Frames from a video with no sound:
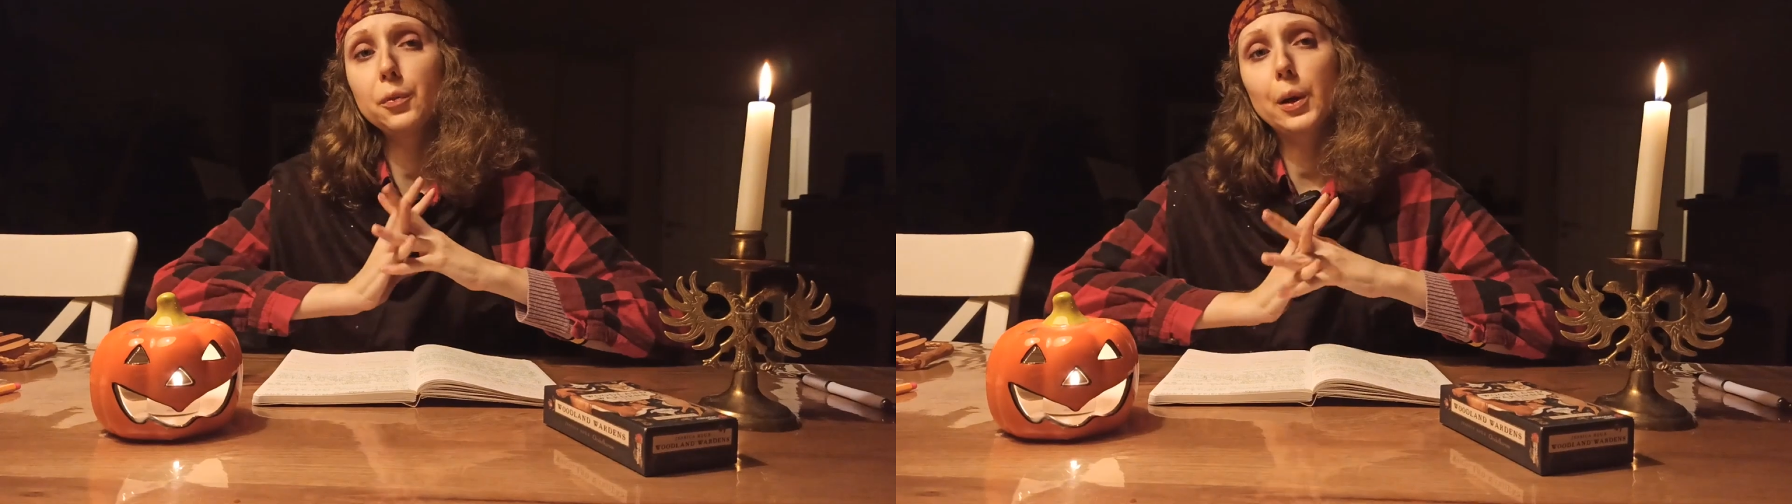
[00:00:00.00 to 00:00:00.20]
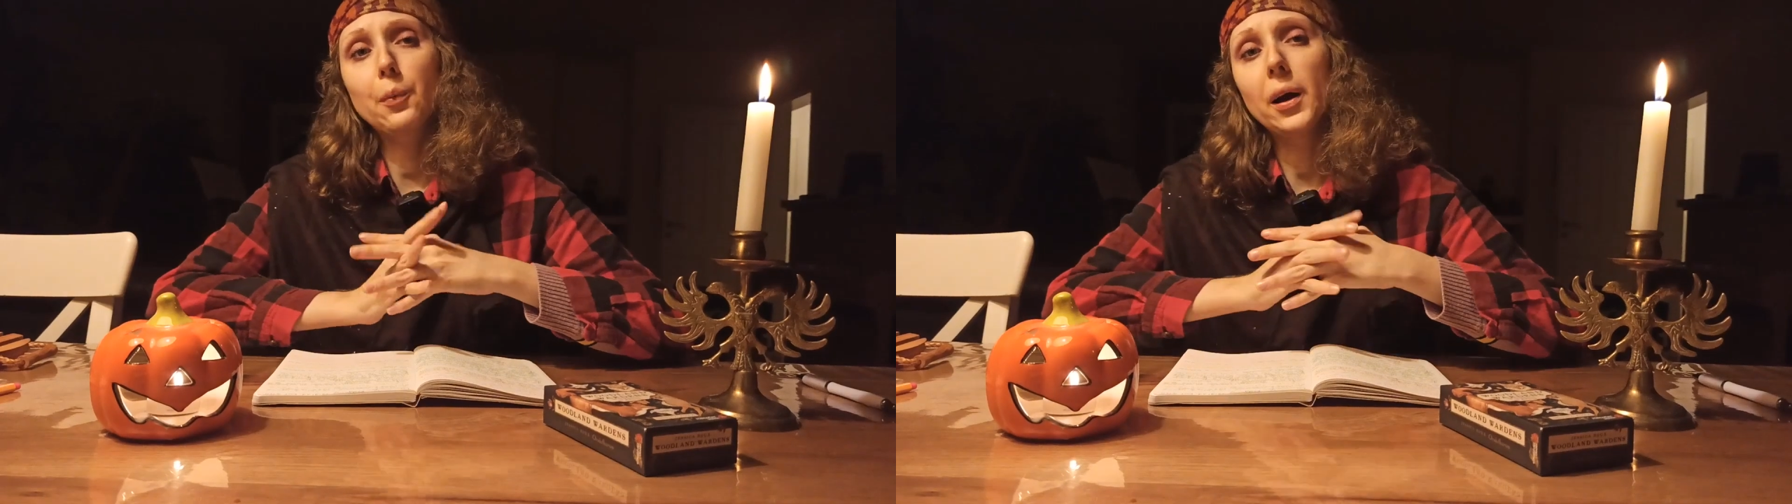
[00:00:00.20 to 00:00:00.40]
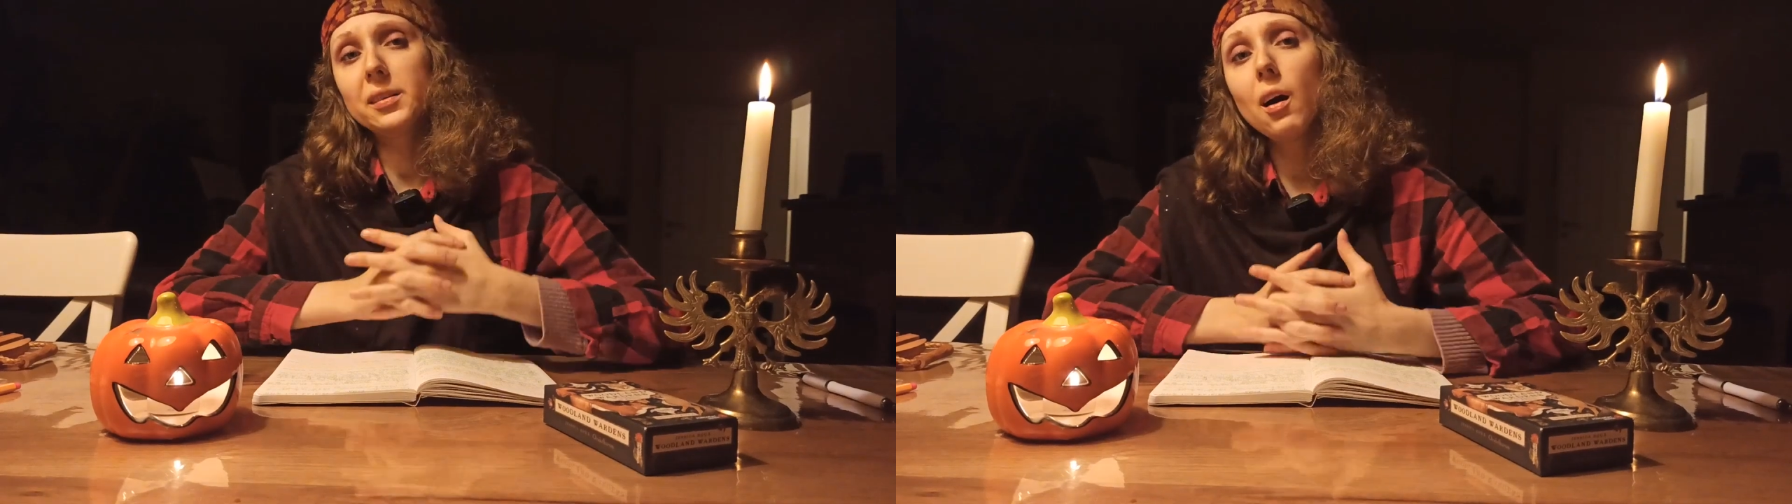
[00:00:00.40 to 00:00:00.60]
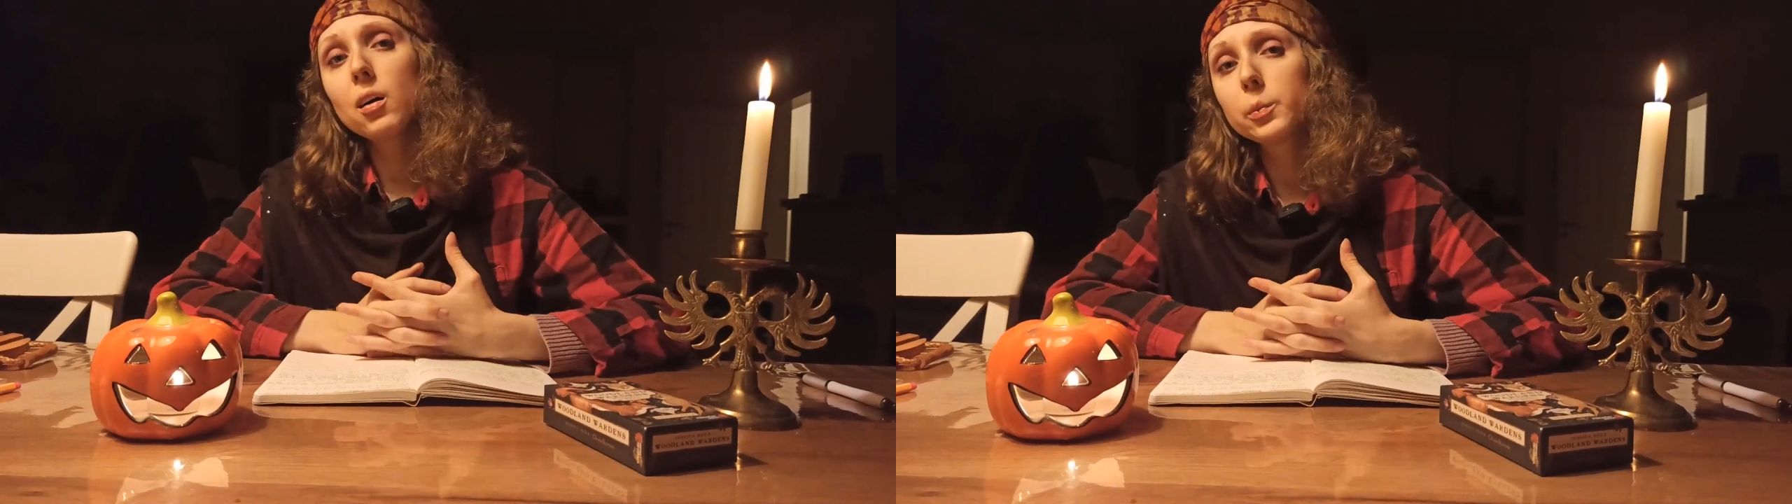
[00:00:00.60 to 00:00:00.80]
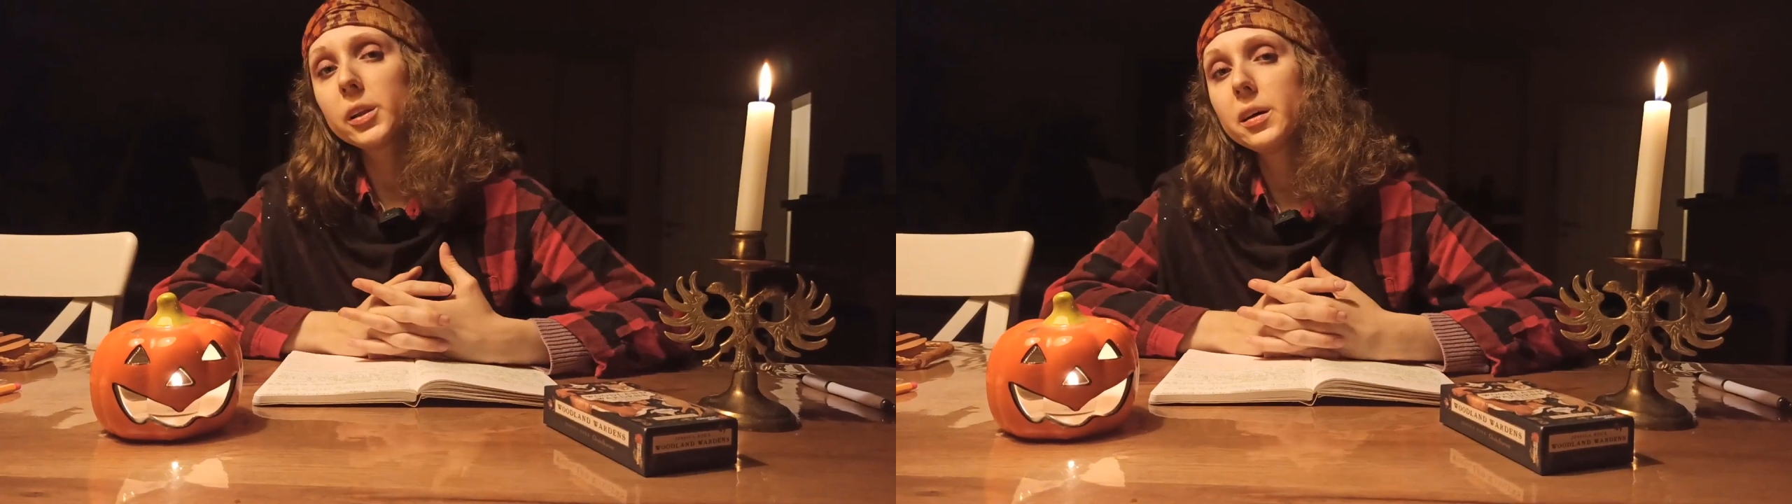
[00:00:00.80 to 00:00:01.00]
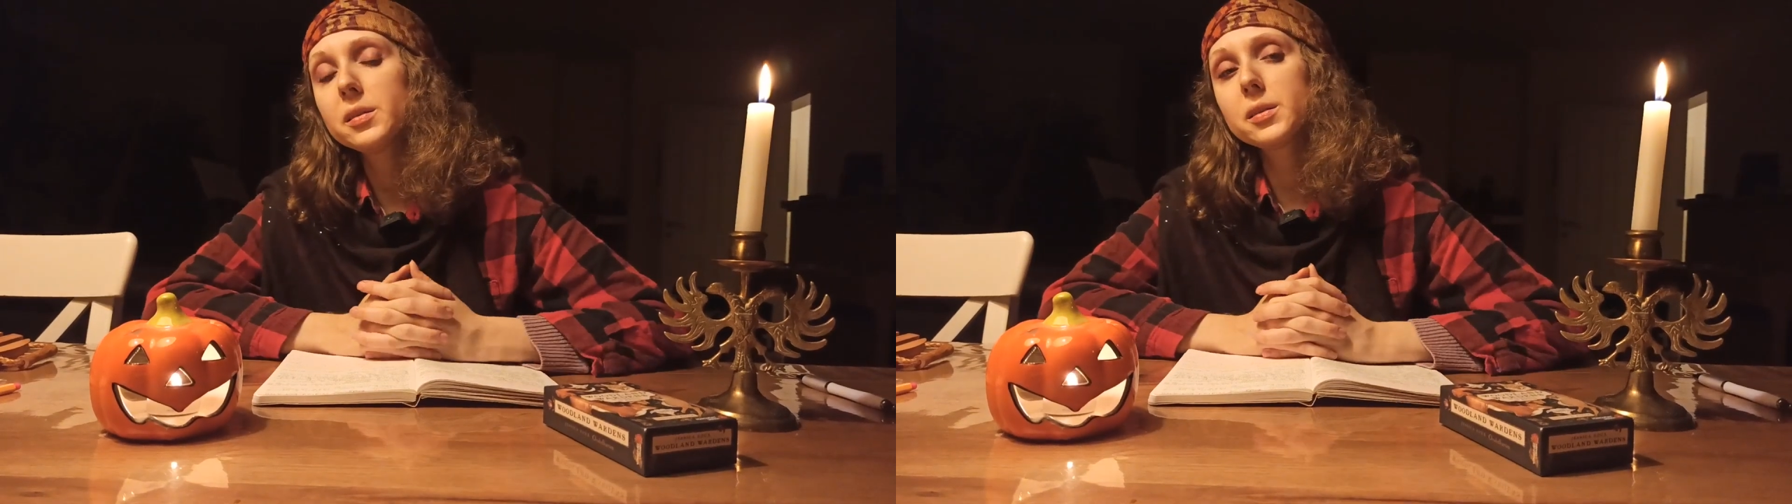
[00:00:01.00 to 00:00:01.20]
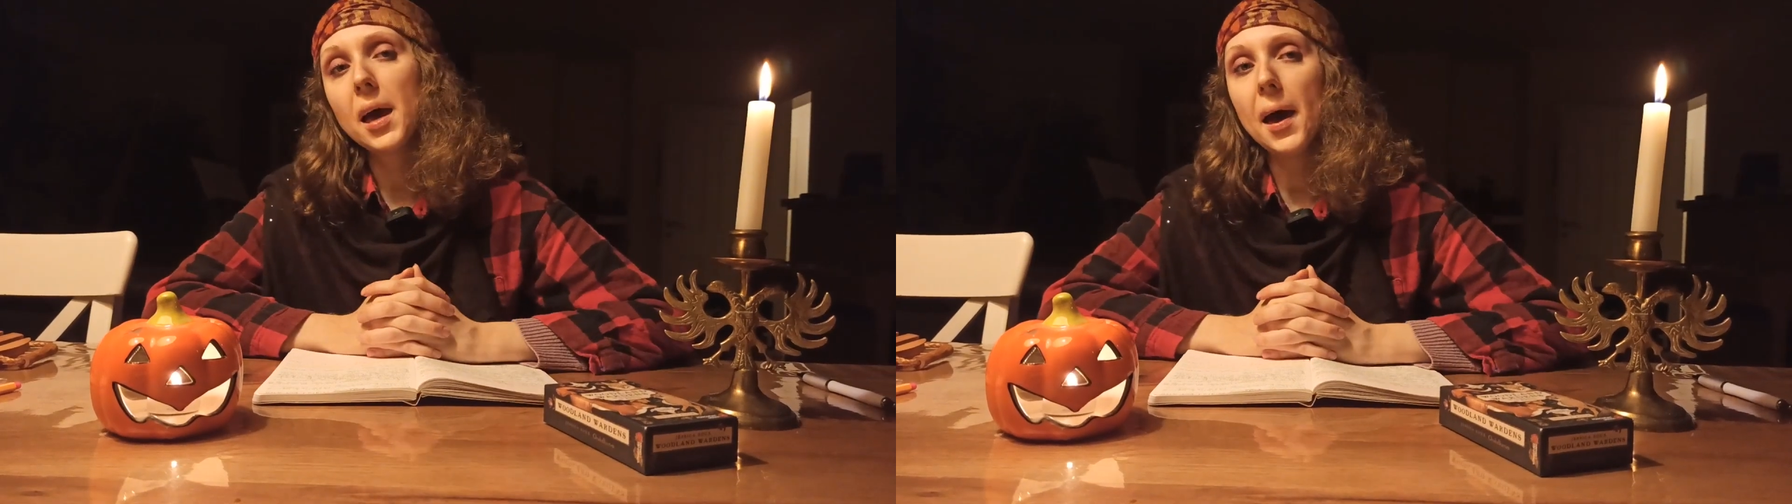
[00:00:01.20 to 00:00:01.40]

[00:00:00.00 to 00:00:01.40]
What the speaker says: them were quite harmless